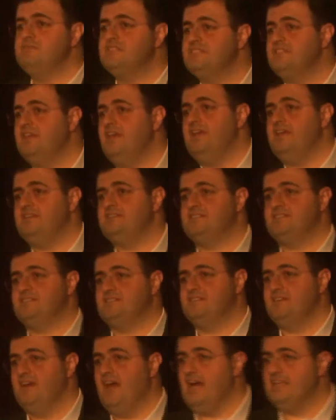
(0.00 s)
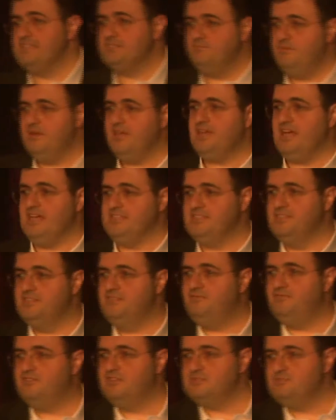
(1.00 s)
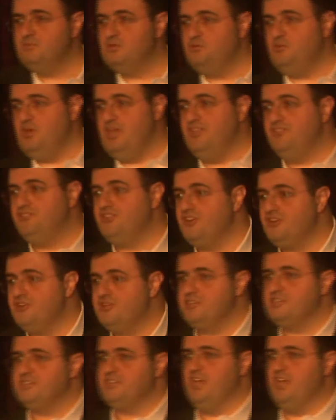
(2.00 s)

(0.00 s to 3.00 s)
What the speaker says: mistakes as big as the difference between terrorist